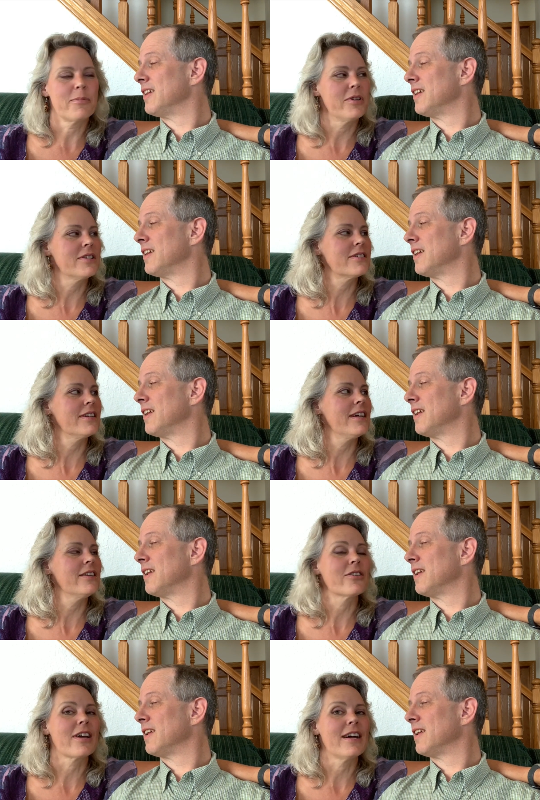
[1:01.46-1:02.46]
Speaker 1: appreciate
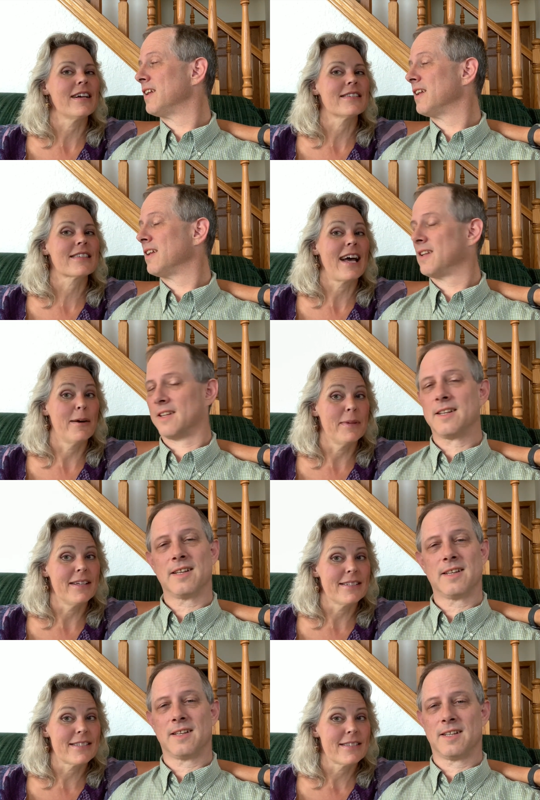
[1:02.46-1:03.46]
your guys'
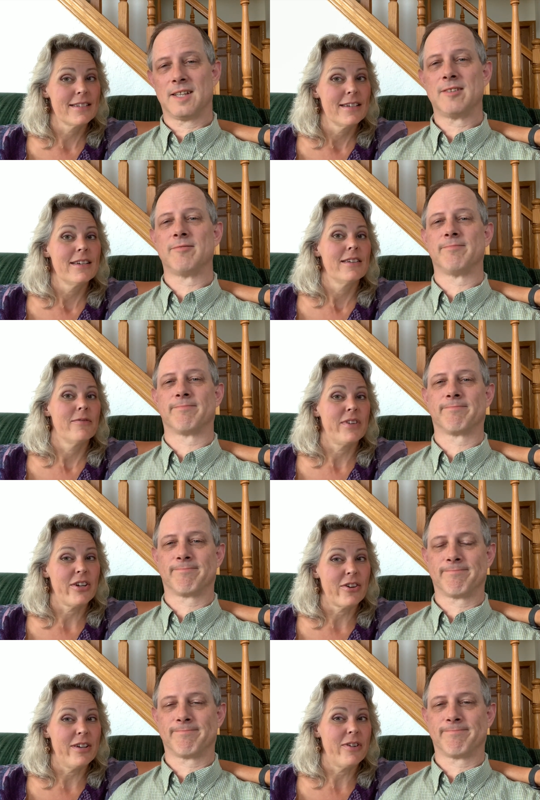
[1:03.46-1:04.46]
comments.
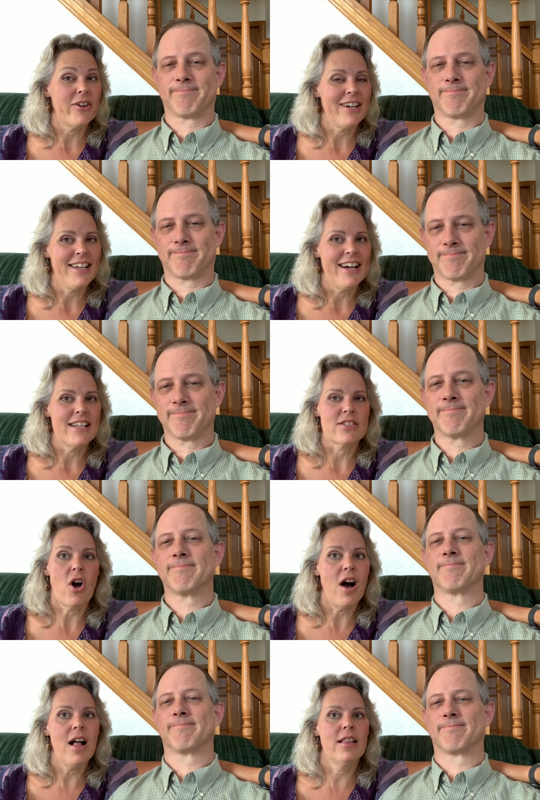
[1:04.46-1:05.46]
Very, very nice.
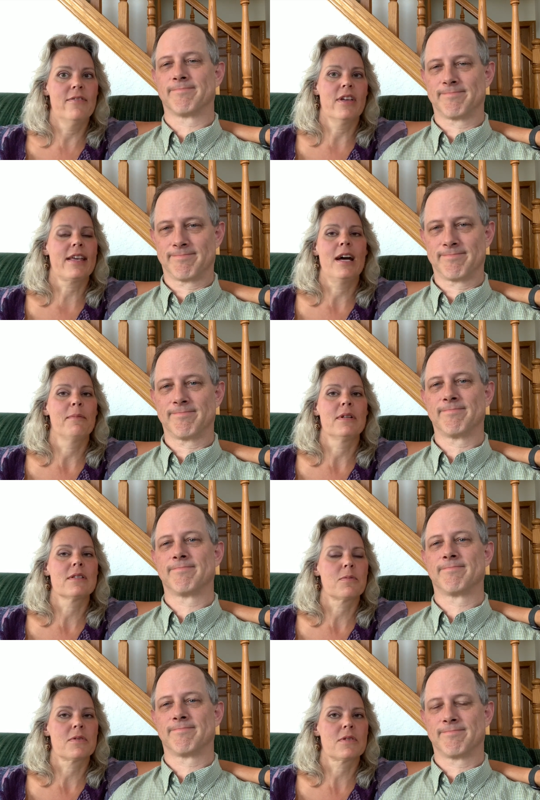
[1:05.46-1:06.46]
All of the
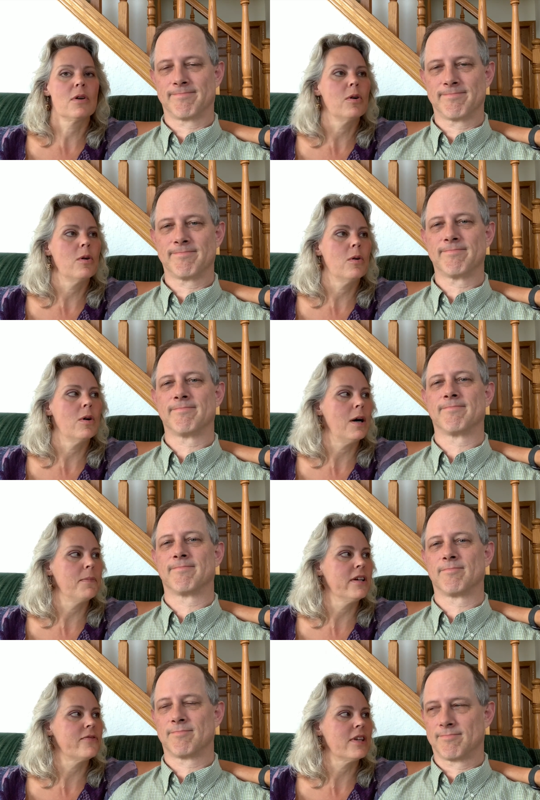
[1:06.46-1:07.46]
comments were so
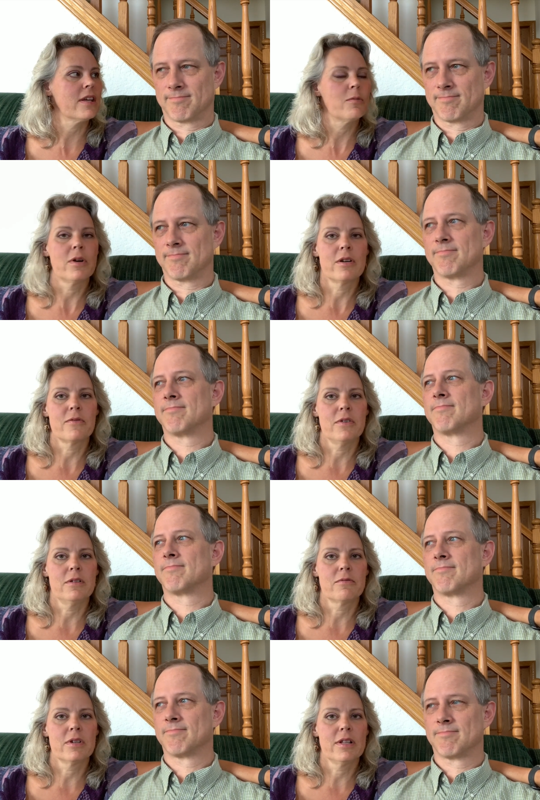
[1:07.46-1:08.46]
uplifting and
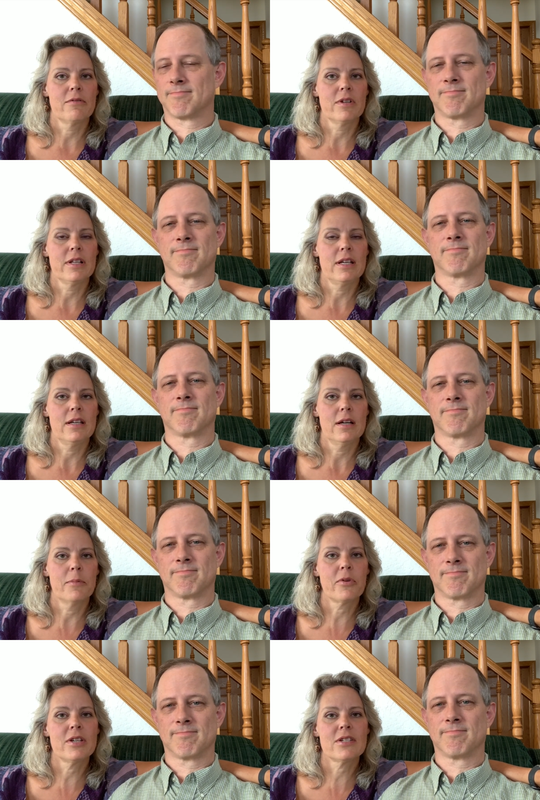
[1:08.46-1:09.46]
wonderful. Really, really
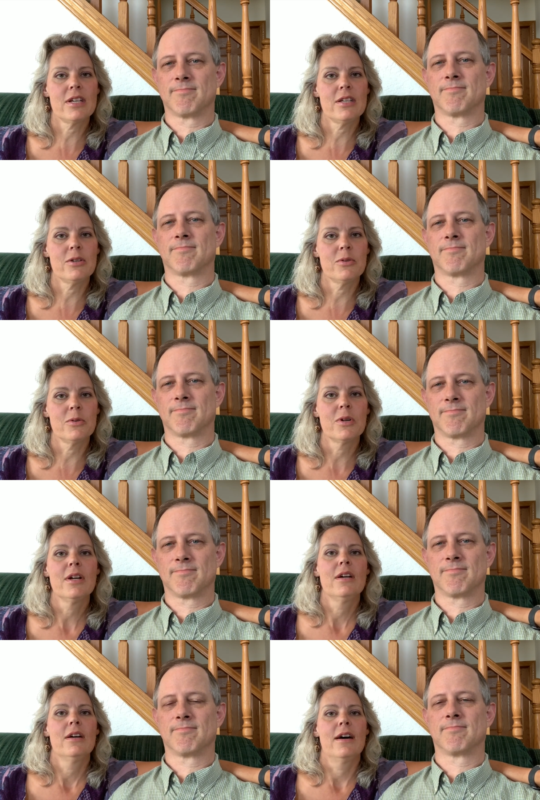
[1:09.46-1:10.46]
appreciate you.
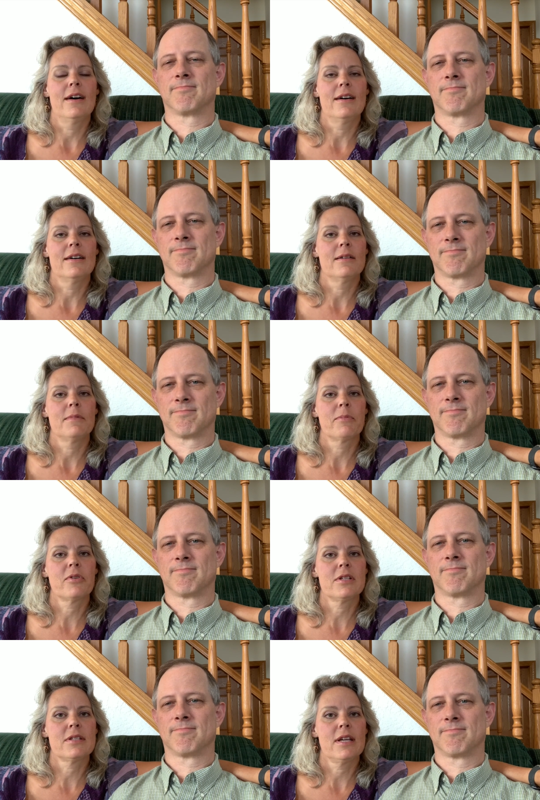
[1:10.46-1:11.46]
Um,
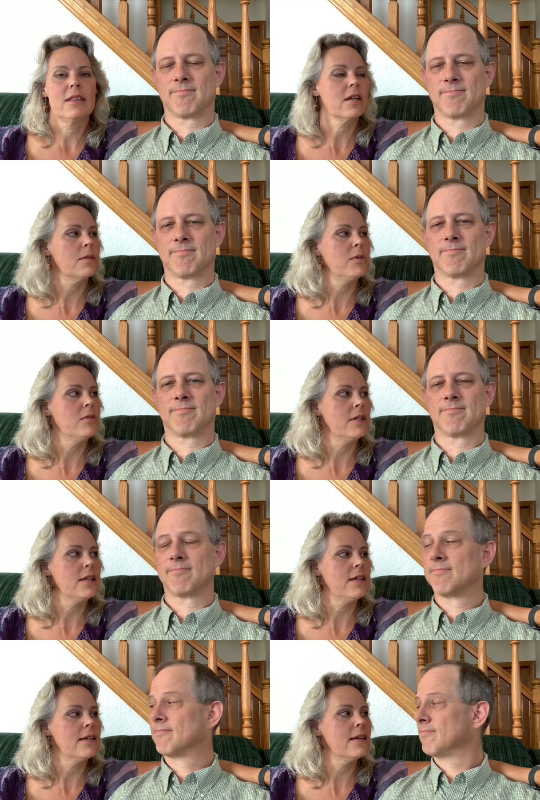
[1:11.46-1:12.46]
appreciate the
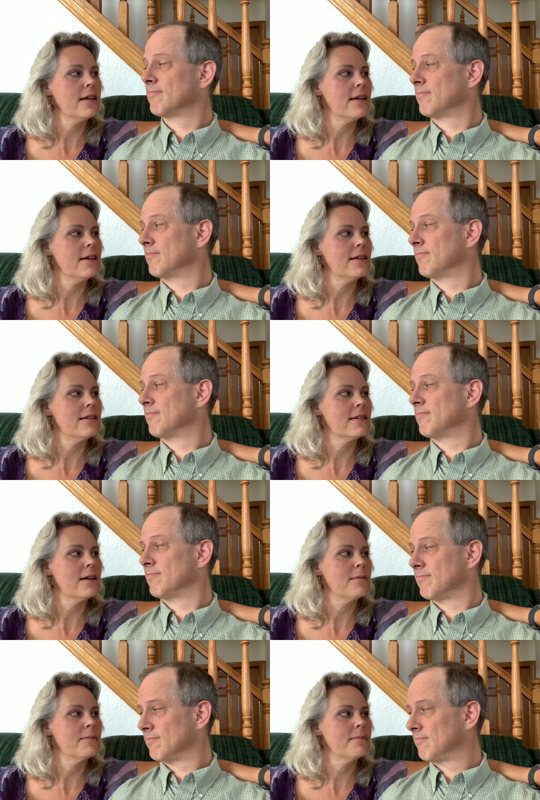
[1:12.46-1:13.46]
community and
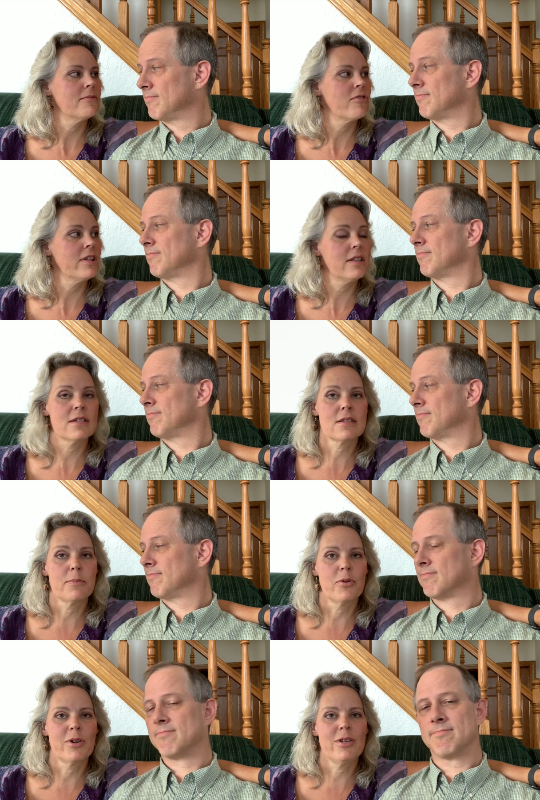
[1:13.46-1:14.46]
um, really the
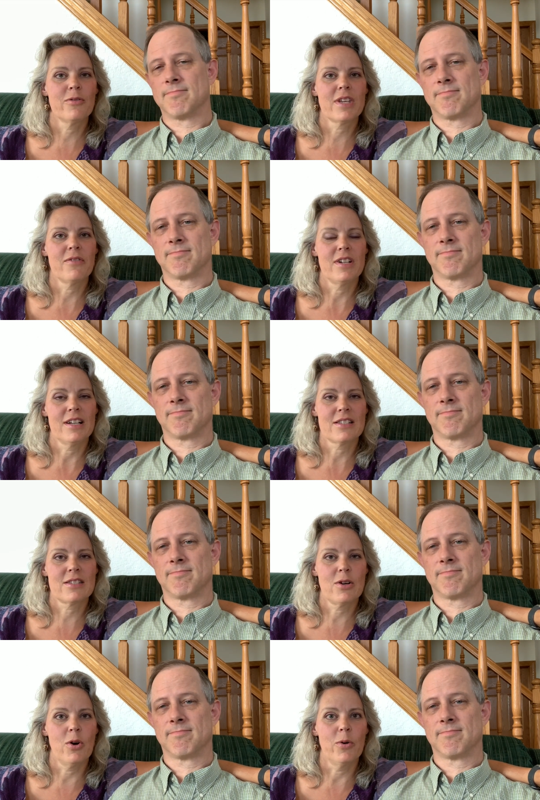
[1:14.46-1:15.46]
support you've given us.
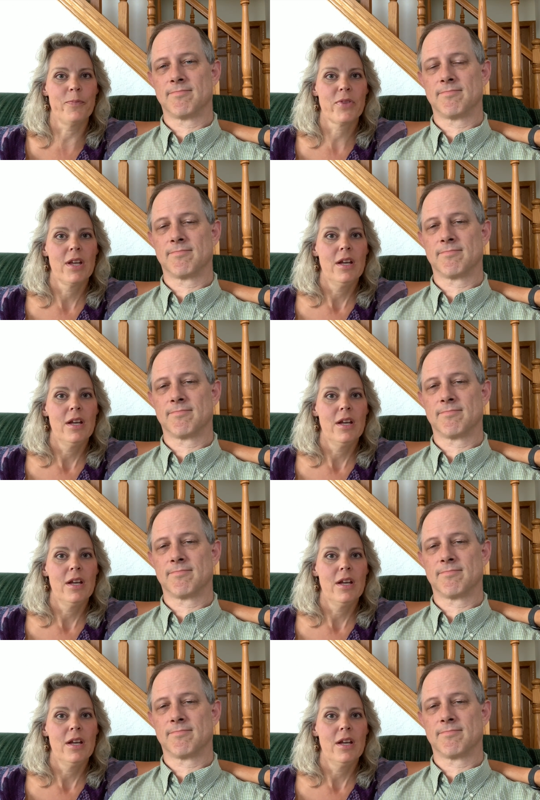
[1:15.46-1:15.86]
So